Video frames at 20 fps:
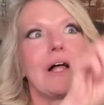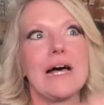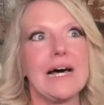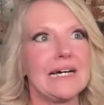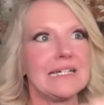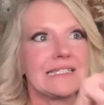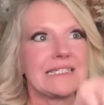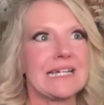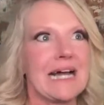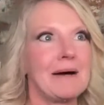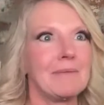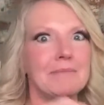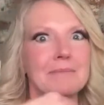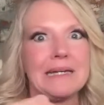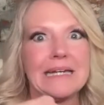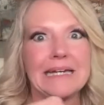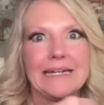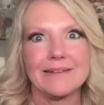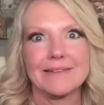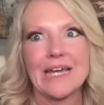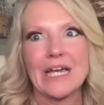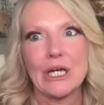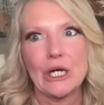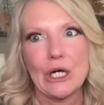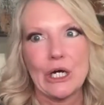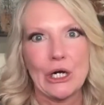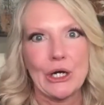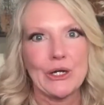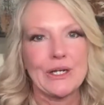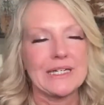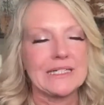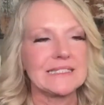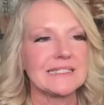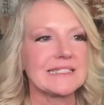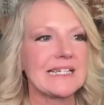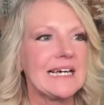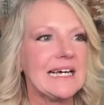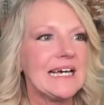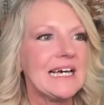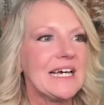S, not me. Thank her because
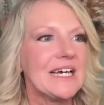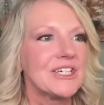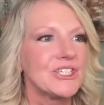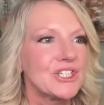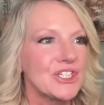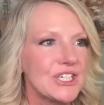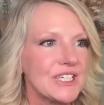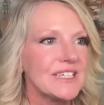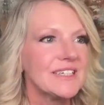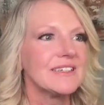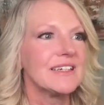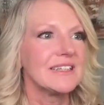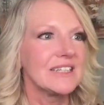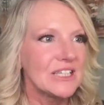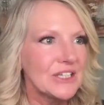she